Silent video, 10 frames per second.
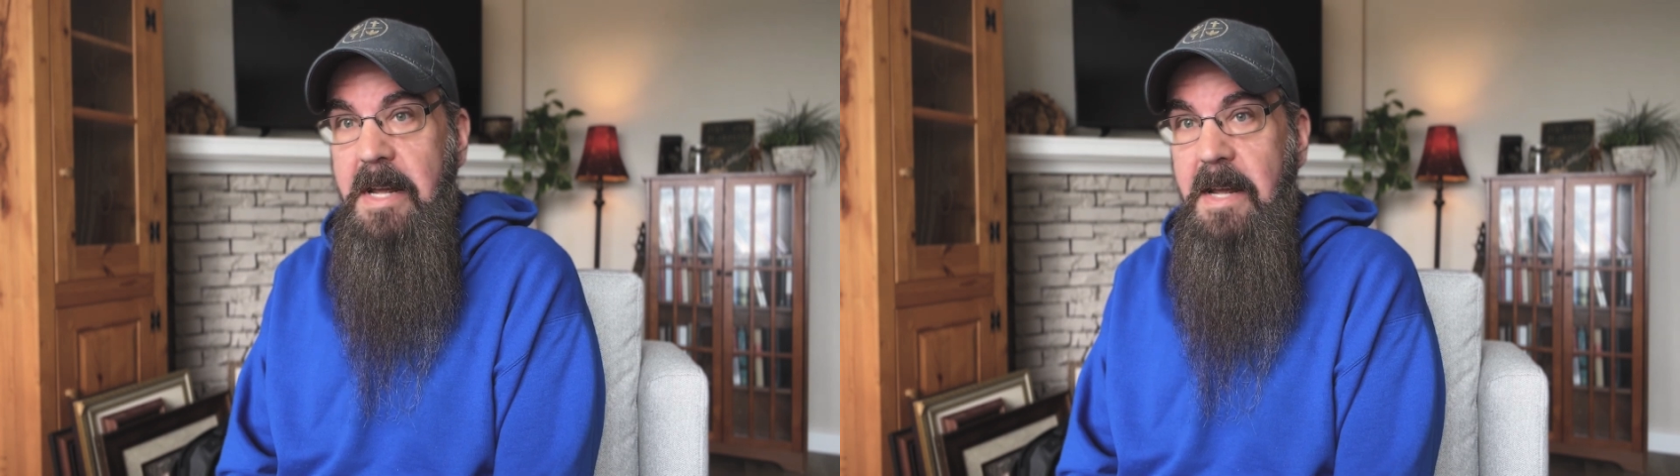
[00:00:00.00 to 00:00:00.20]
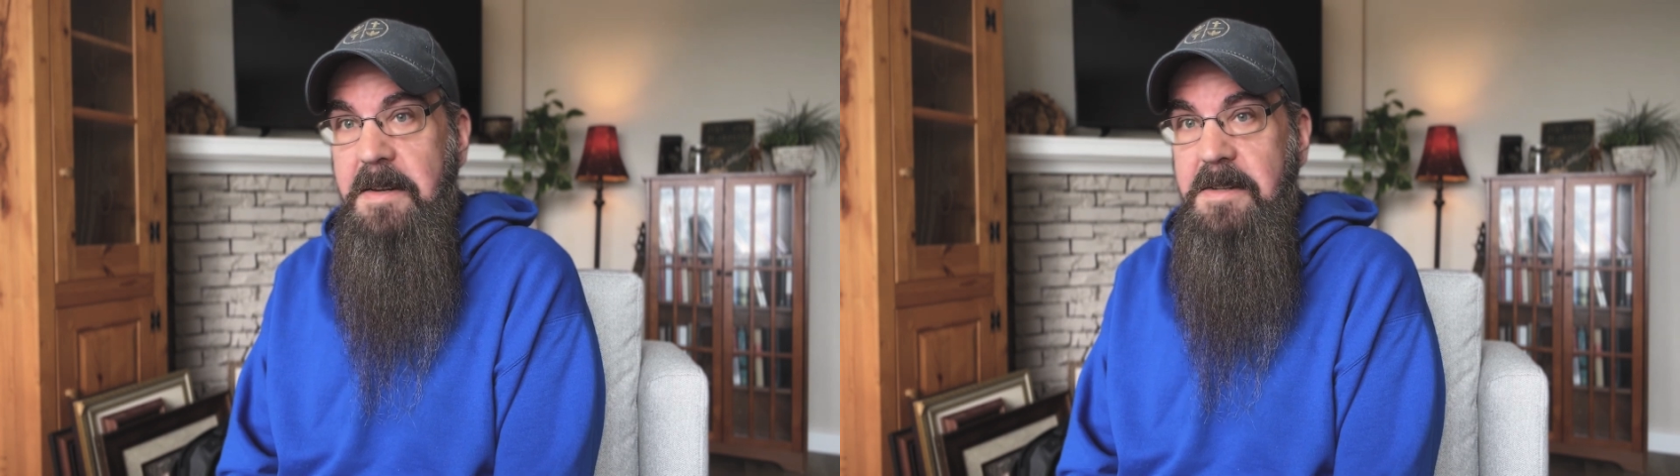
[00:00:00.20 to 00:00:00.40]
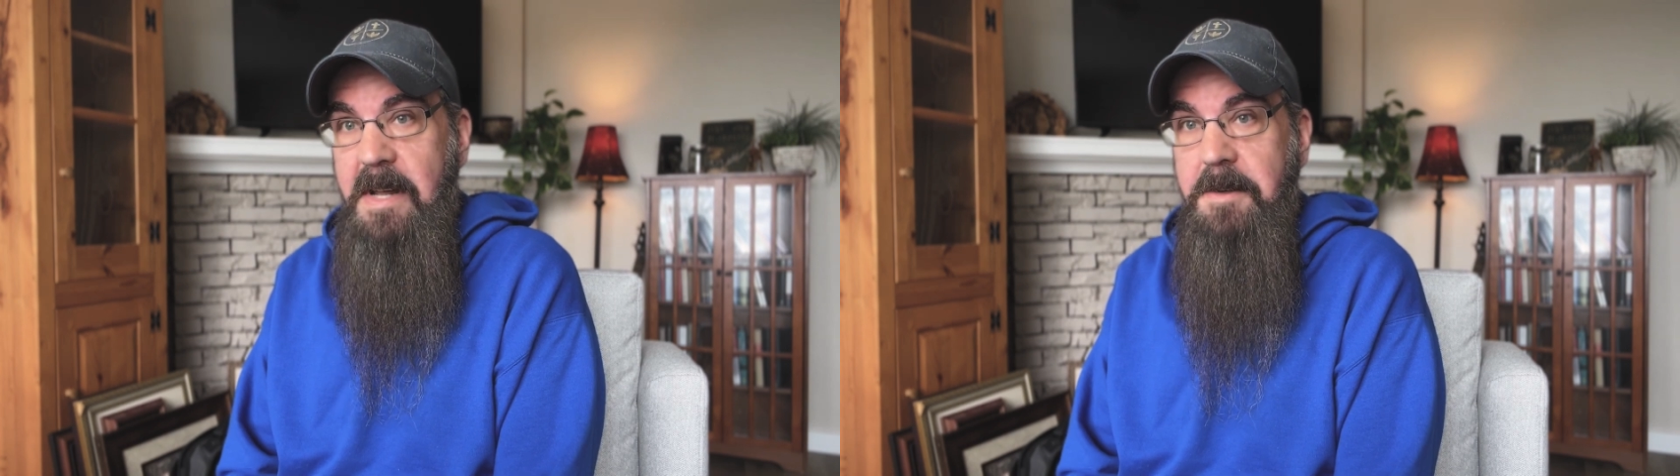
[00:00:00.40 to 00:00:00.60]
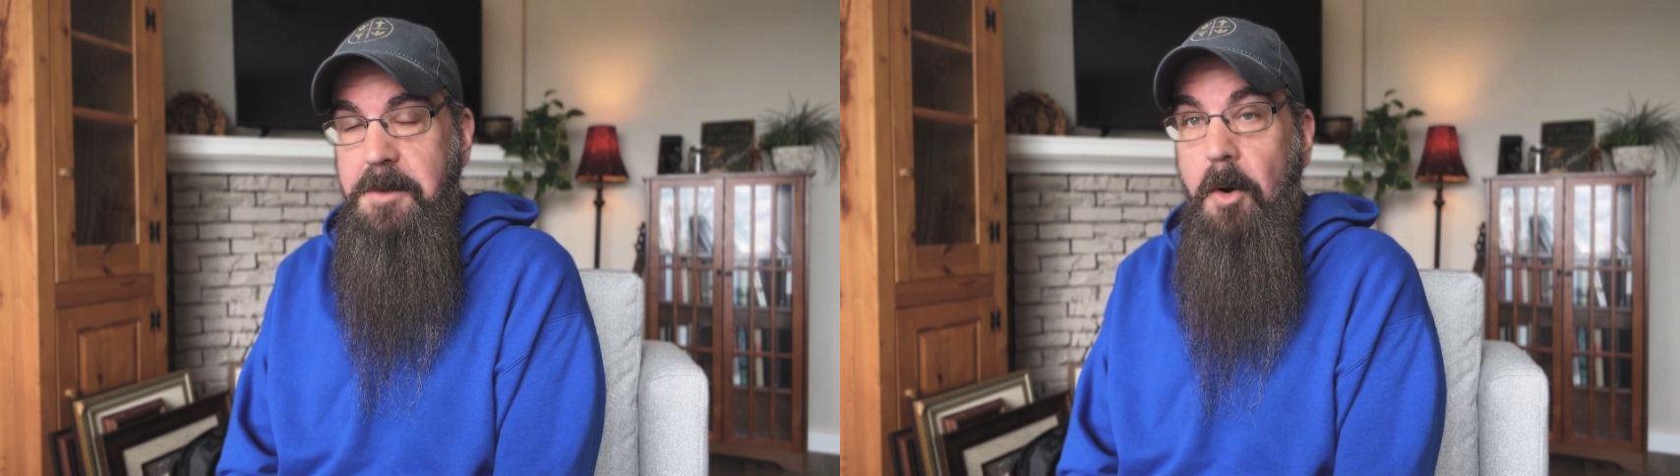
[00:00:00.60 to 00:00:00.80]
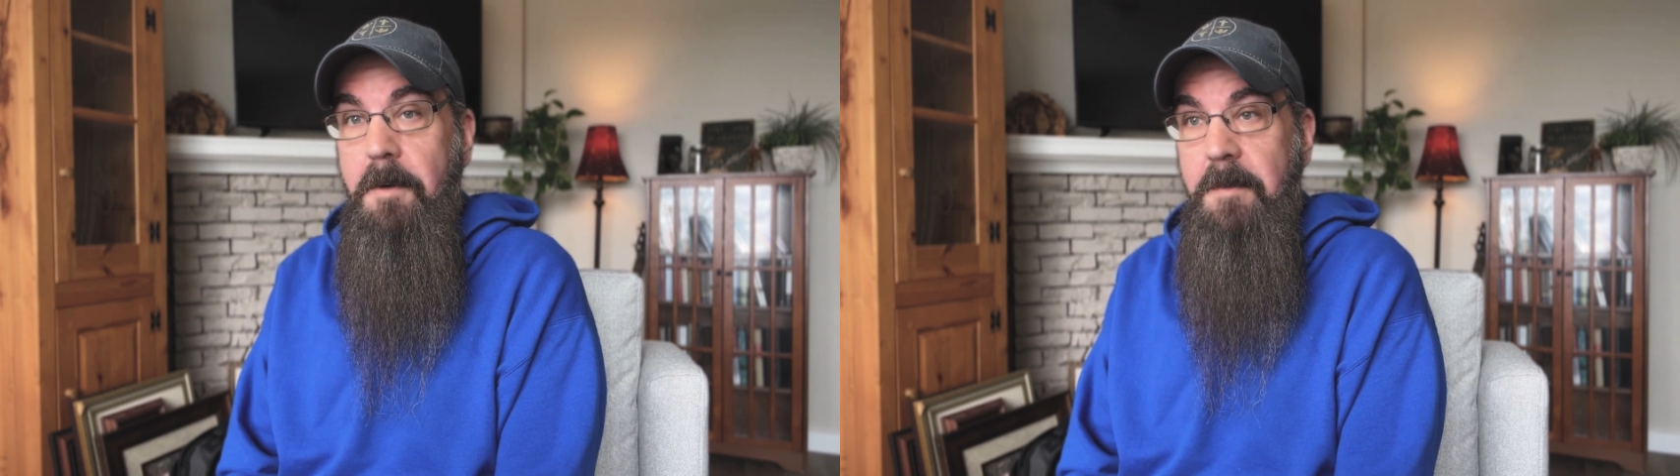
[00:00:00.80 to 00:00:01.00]
his
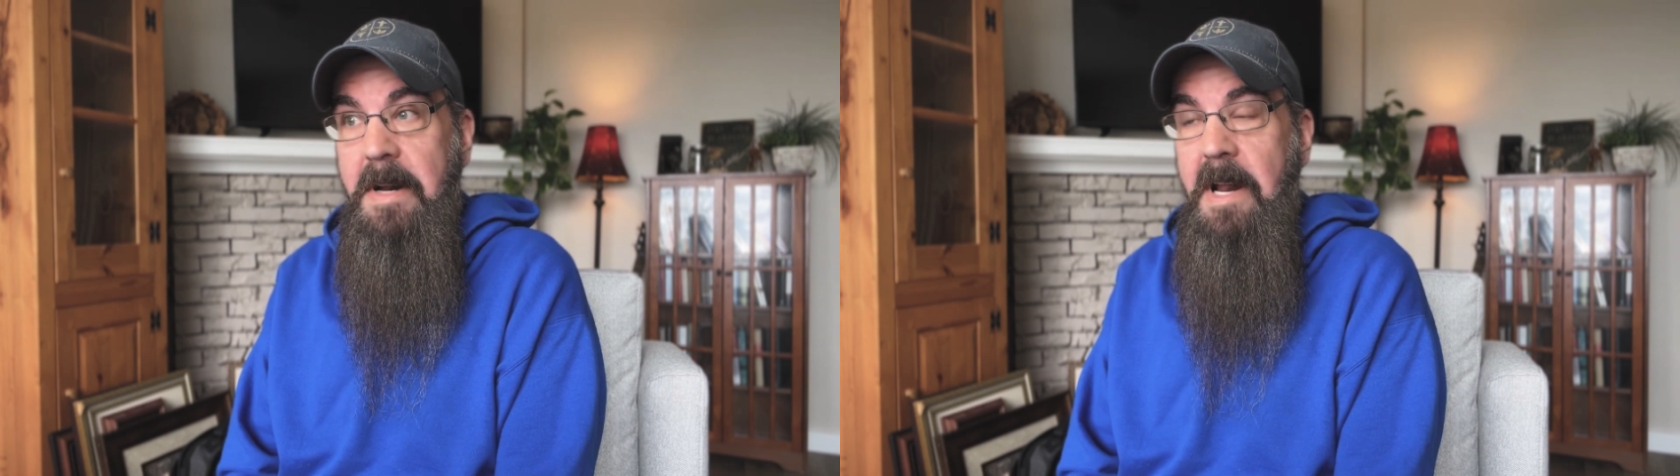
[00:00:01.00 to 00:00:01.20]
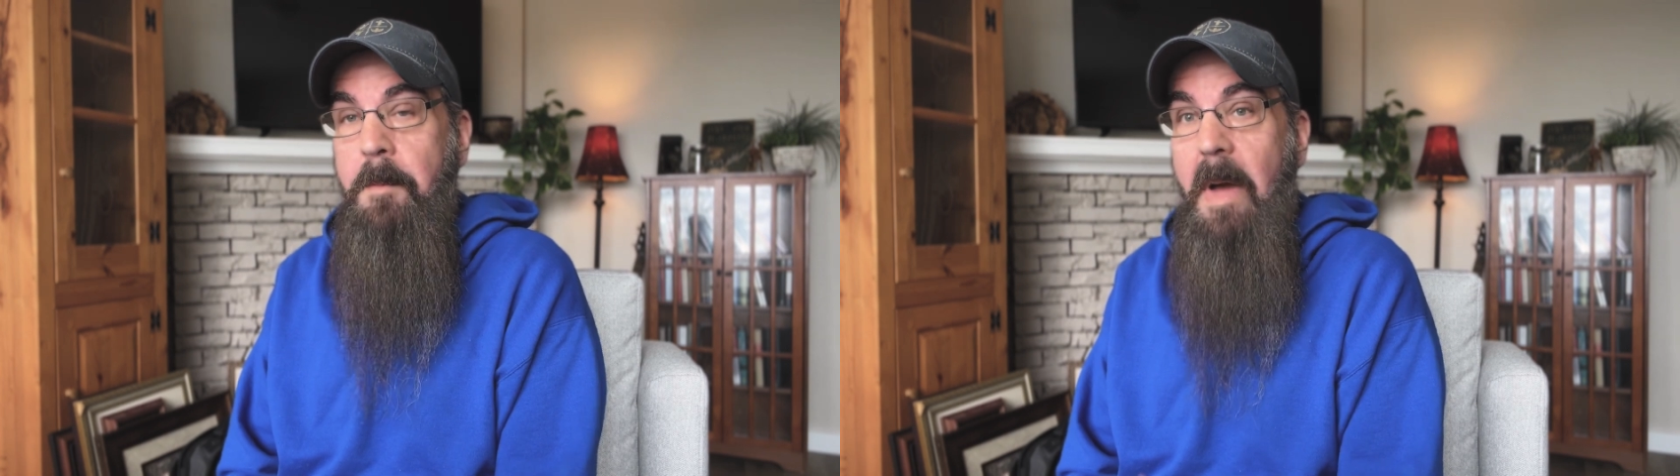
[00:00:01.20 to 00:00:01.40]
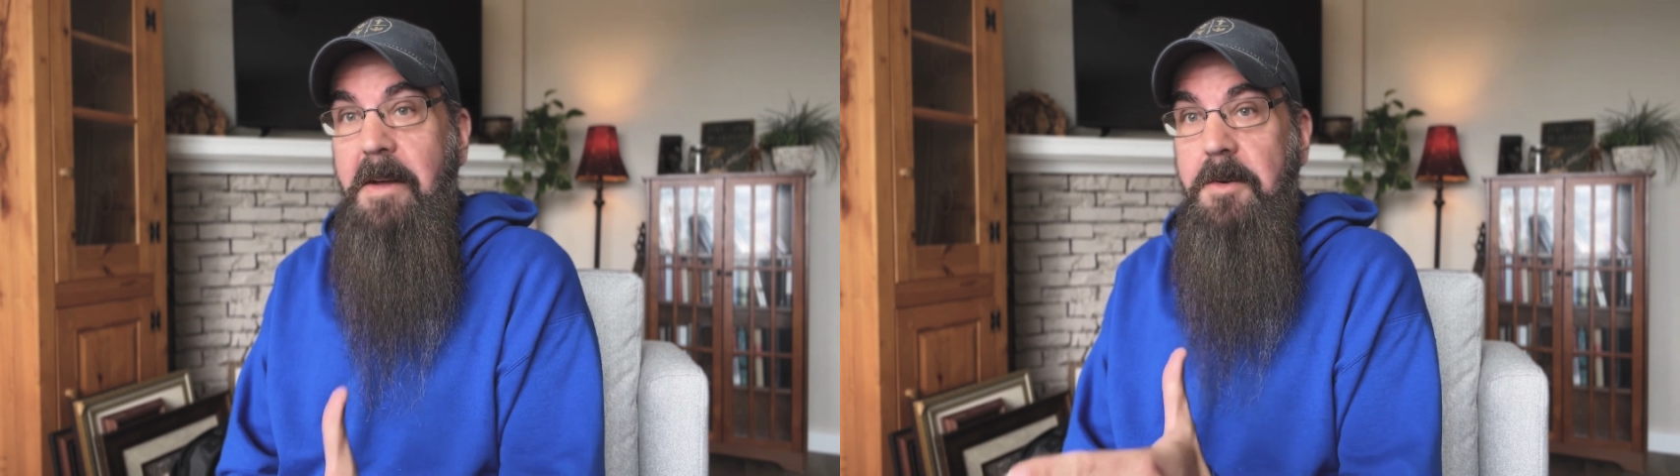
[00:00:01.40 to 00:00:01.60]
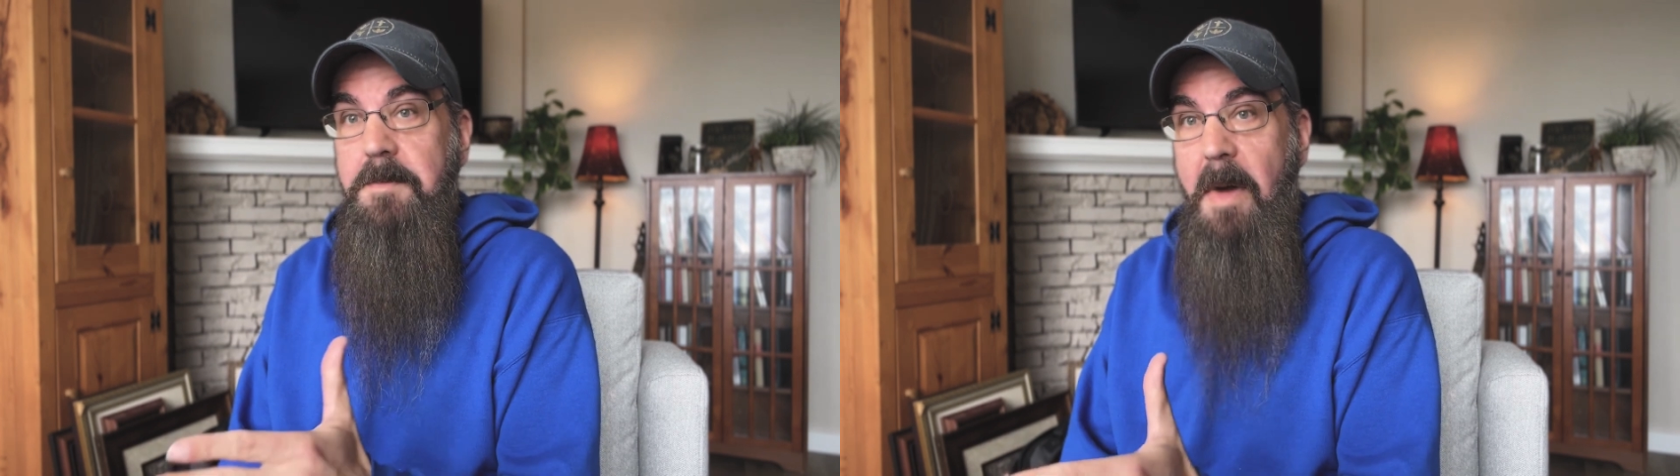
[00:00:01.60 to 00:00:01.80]
ex-girlfriend and Michael's